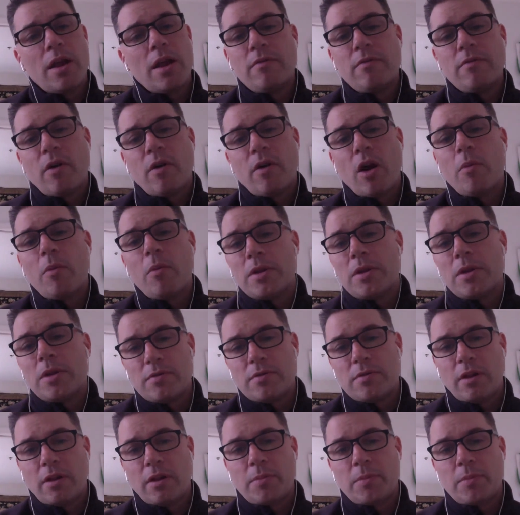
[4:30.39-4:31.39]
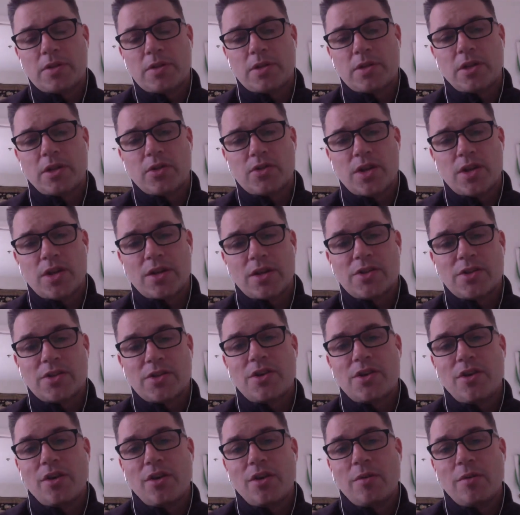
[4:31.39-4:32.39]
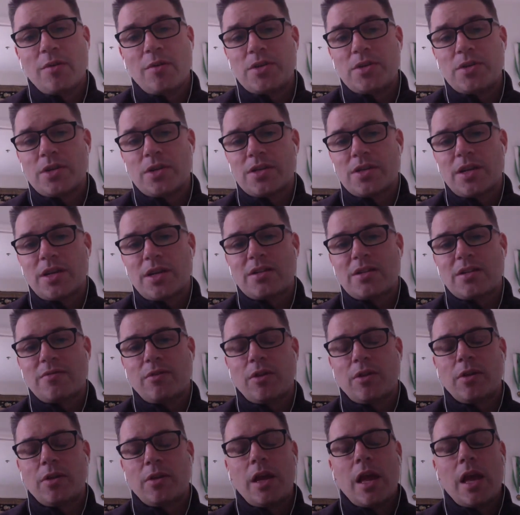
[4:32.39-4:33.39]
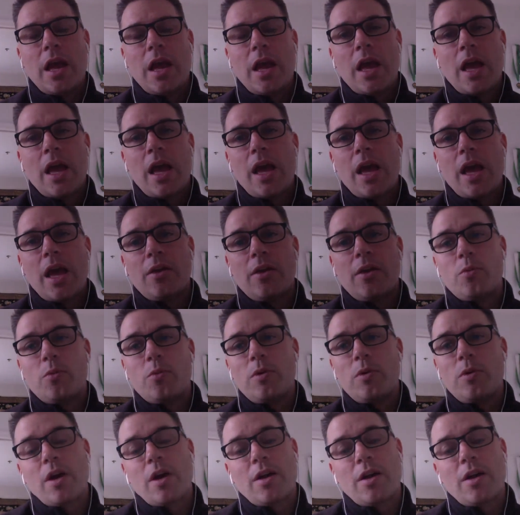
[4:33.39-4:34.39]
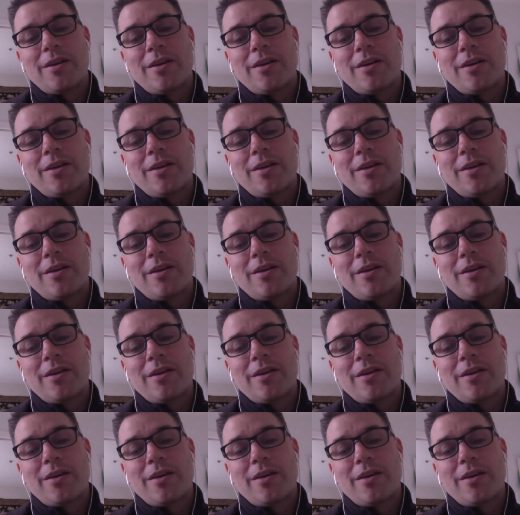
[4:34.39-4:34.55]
environment and develop the skills necessary to be successful. And we've got a